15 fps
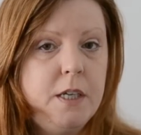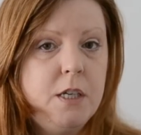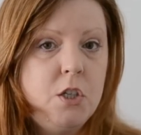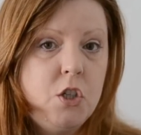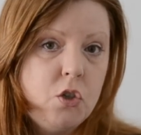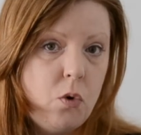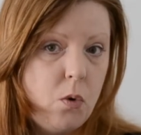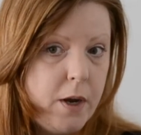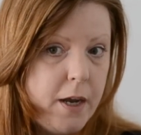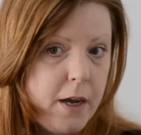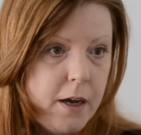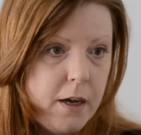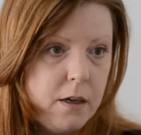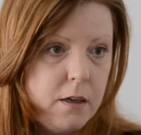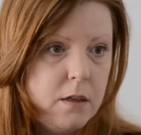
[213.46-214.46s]
enjoy
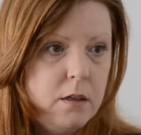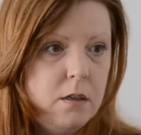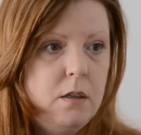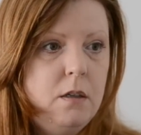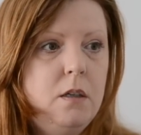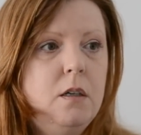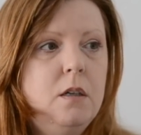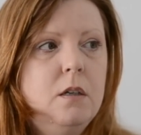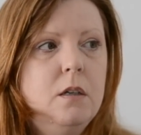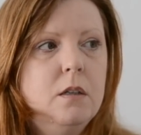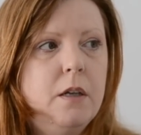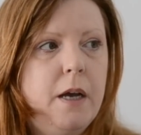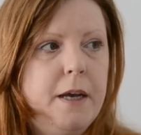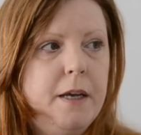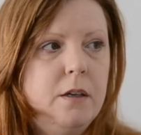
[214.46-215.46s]
it,
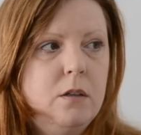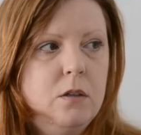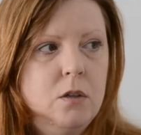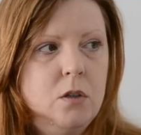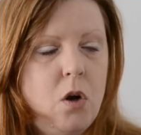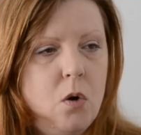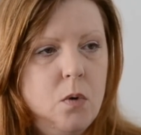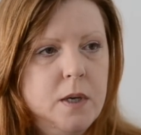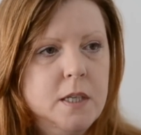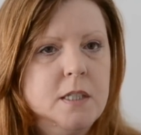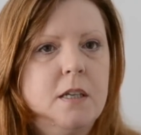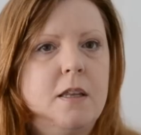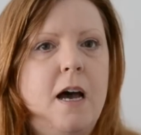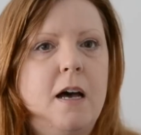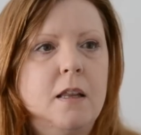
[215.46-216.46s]
like, go
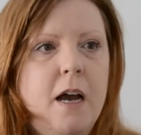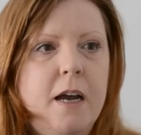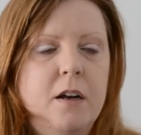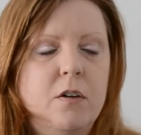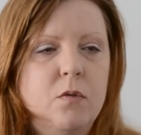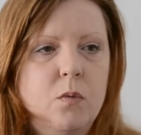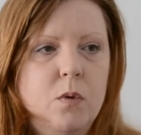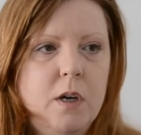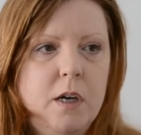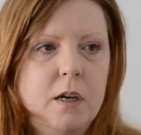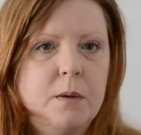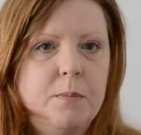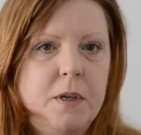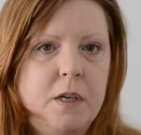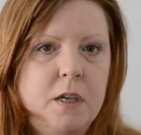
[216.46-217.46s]
into that line of
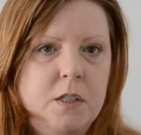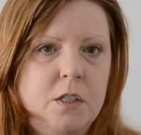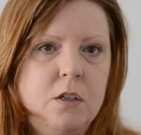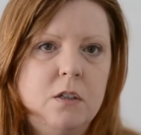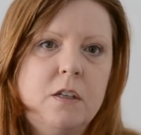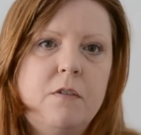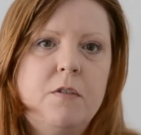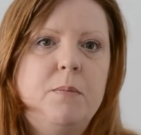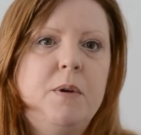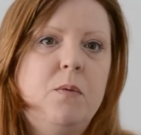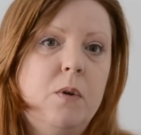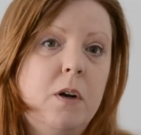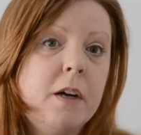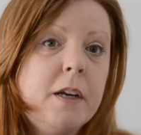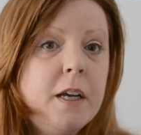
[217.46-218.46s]
work, because you'll never be
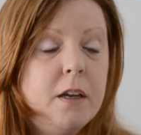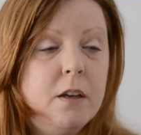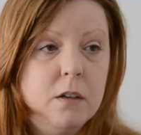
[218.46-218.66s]
working.